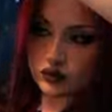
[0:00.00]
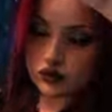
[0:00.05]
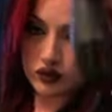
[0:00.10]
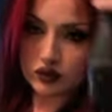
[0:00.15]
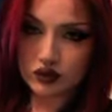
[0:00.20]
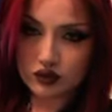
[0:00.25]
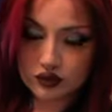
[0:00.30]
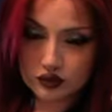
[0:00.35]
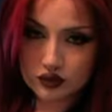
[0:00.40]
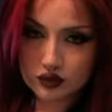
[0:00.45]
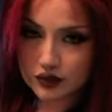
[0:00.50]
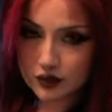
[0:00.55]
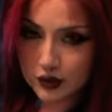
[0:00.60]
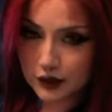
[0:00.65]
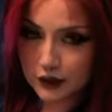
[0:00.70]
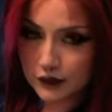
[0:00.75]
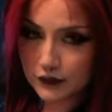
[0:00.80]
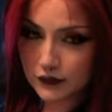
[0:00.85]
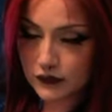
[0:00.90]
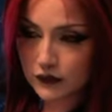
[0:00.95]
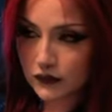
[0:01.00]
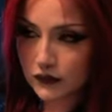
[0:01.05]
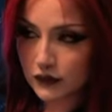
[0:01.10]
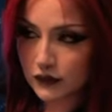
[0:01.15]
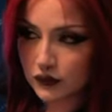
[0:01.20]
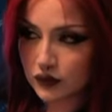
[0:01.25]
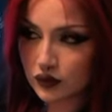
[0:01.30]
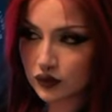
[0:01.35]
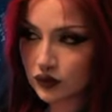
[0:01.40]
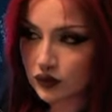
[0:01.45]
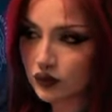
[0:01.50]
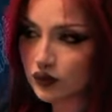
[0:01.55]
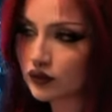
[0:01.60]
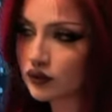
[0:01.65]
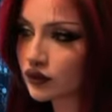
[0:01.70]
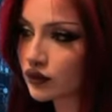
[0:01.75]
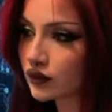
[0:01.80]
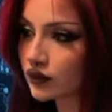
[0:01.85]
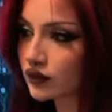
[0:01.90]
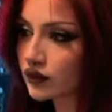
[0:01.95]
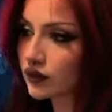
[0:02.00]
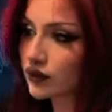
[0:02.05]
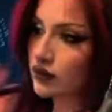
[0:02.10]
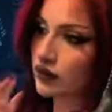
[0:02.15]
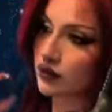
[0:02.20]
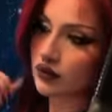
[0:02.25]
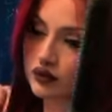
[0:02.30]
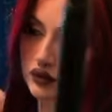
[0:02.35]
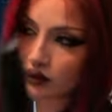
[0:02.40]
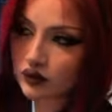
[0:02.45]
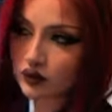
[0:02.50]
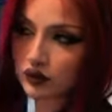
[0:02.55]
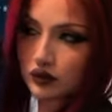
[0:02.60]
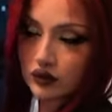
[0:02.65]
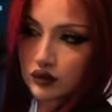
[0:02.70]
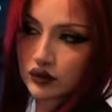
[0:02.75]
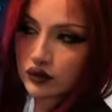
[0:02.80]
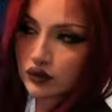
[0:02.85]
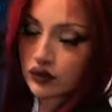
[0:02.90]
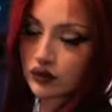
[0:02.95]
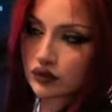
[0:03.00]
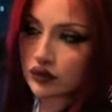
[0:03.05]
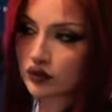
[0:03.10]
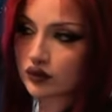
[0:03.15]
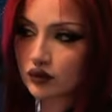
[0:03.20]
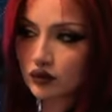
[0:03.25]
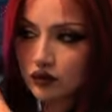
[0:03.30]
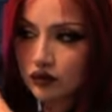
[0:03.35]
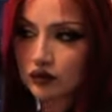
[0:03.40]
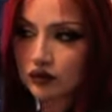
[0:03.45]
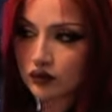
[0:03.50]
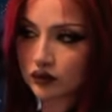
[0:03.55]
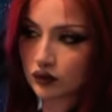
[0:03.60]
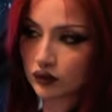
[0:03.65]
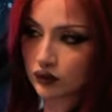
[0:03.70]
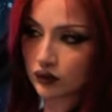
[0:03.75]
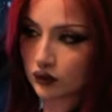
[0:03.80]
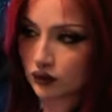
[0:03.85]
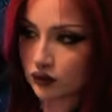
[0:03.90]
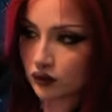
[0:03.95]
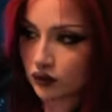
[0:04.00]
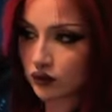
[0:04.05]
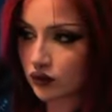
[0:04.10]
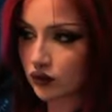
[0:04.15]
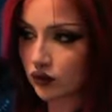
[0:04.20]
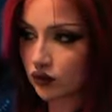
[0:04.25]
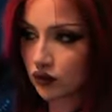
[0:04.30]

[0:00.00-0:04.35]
take little sections of the hair. I recommend 1-inch to 2-inch sections, kind of similar